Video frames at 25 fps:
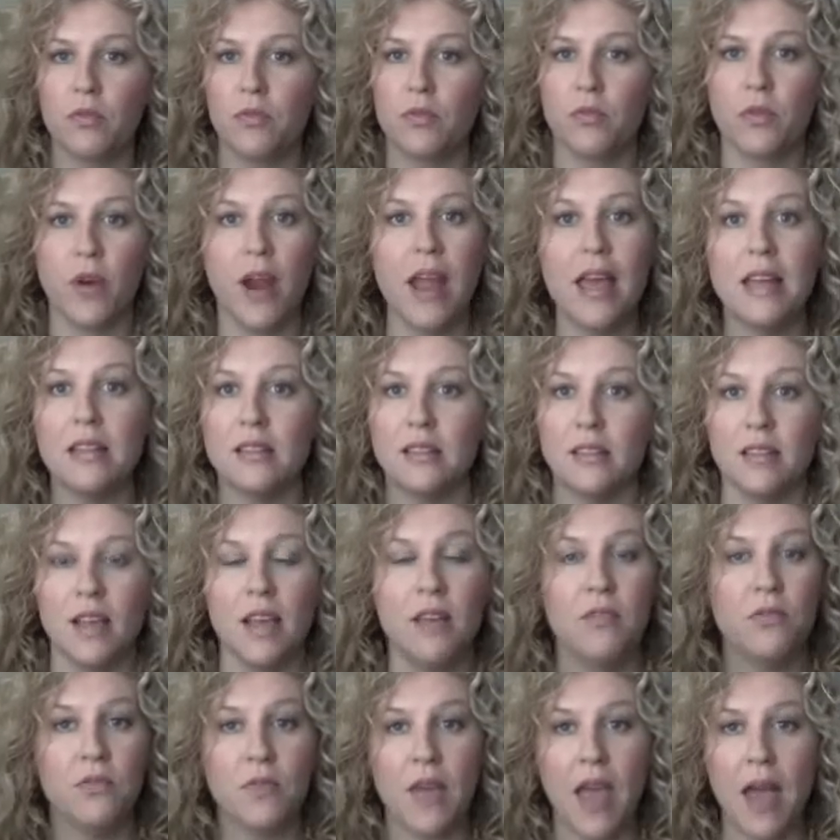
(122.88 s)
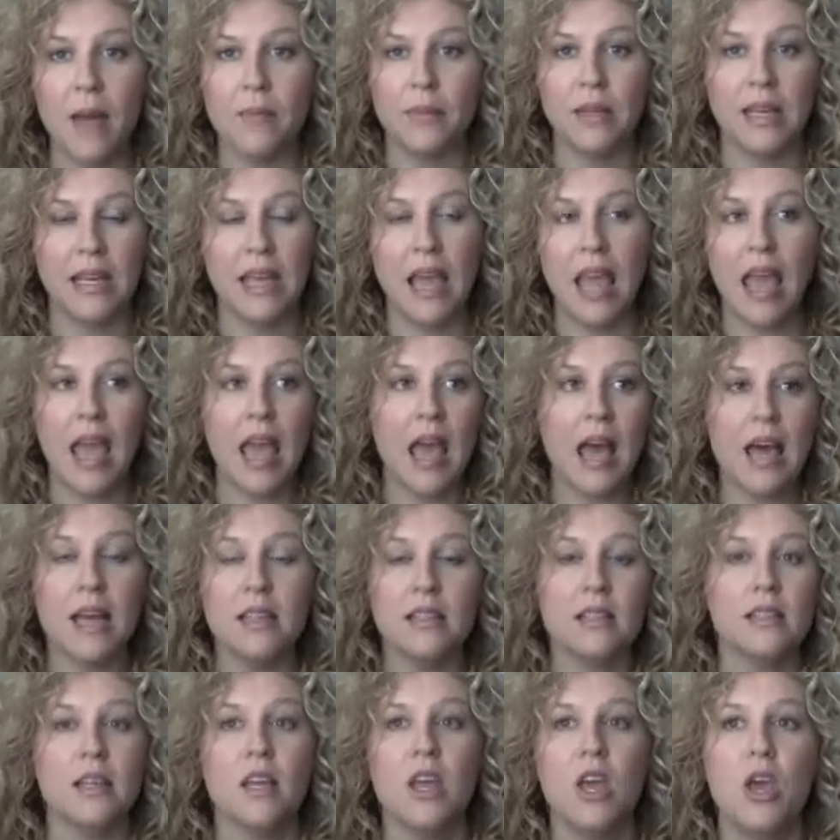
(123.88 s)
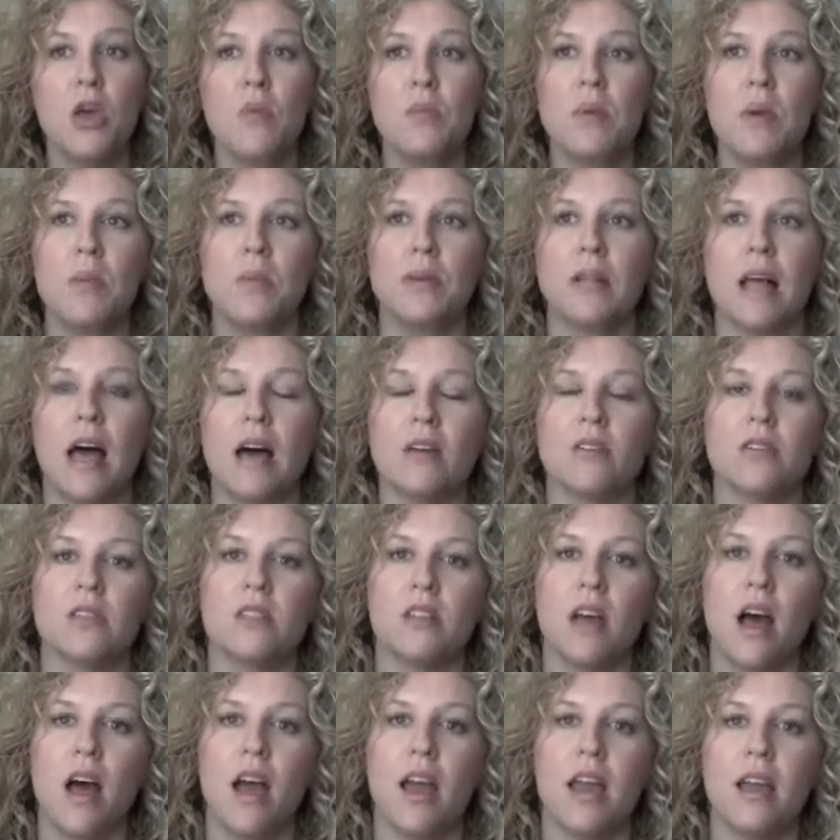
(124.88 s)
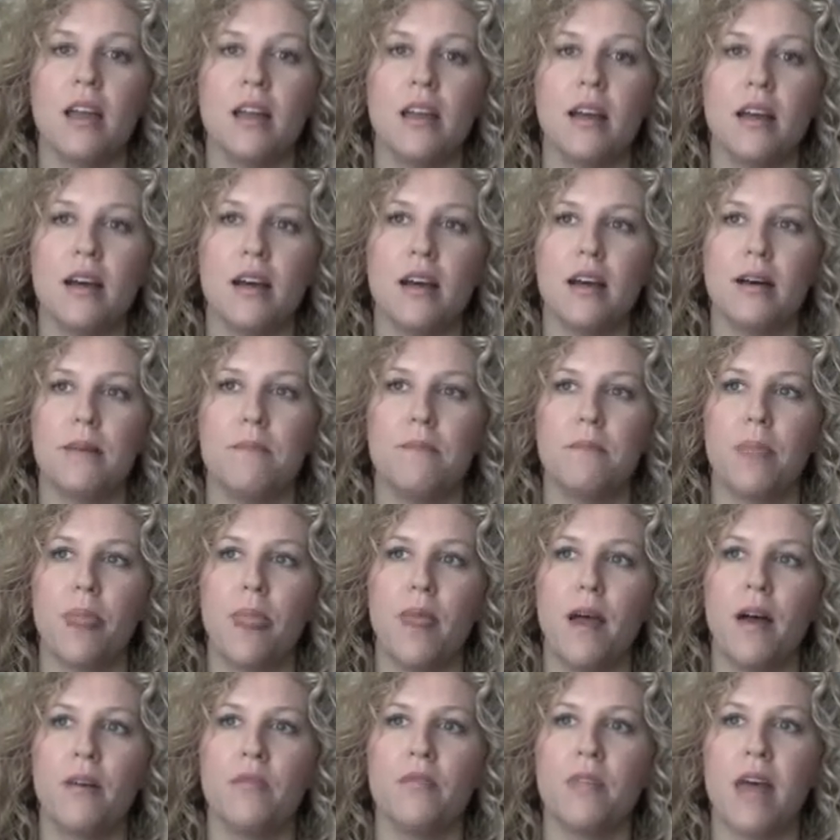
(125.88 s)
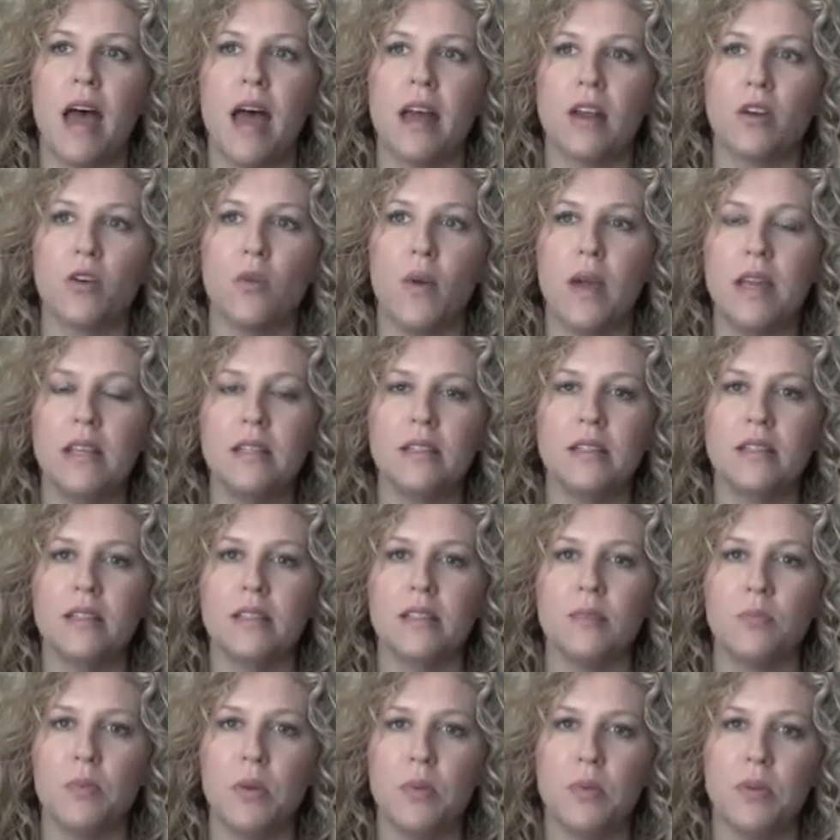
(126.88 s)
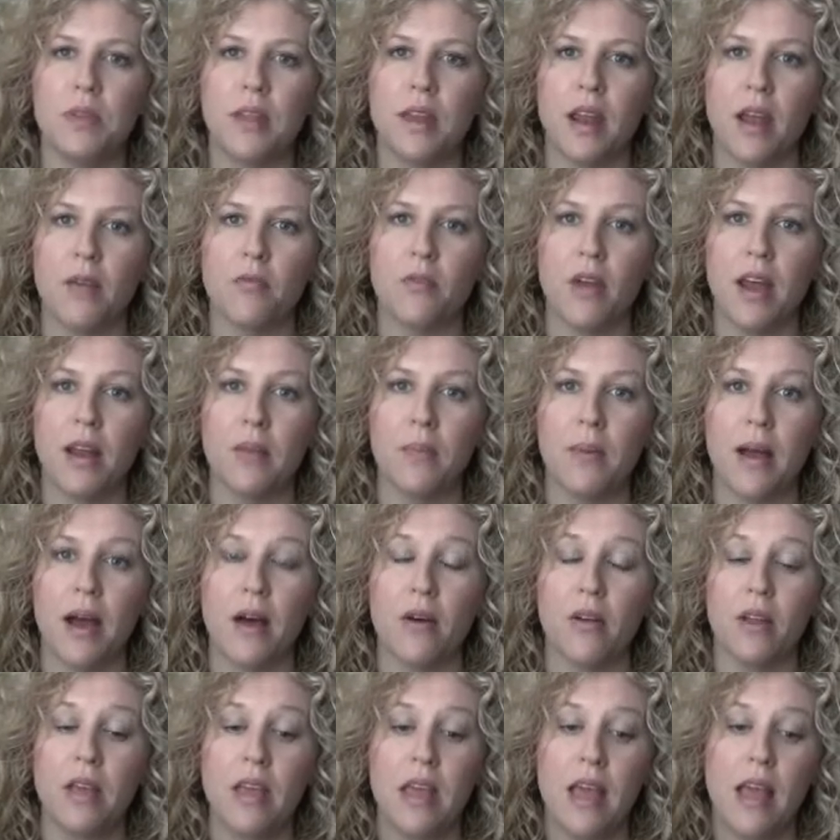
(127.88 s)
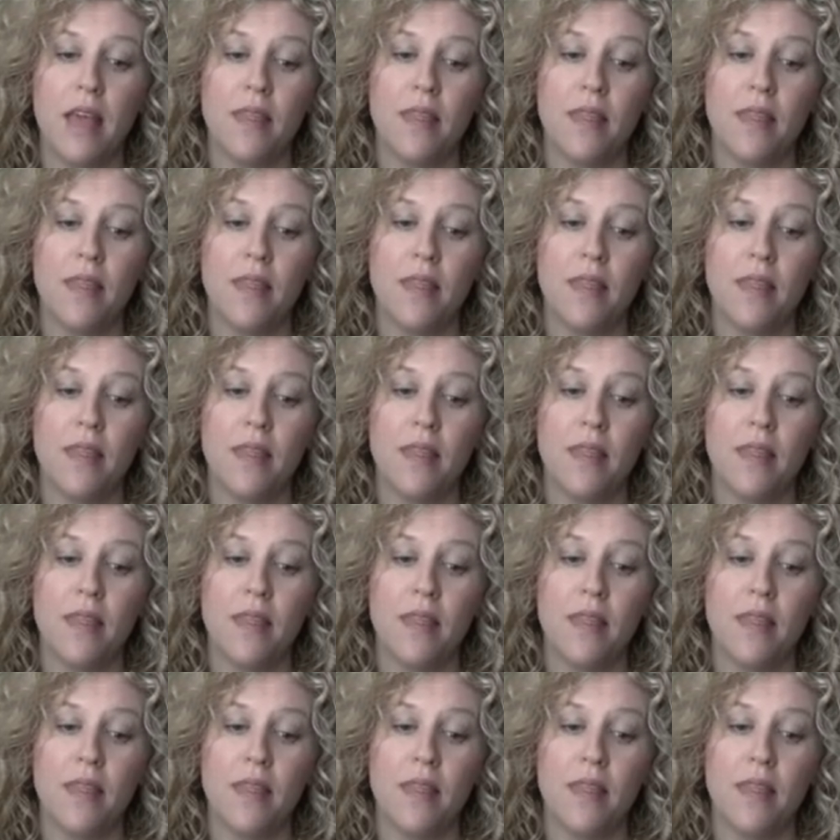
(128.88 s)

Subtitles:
friends and family, and people outside of that, acquaintances and people that I've read about,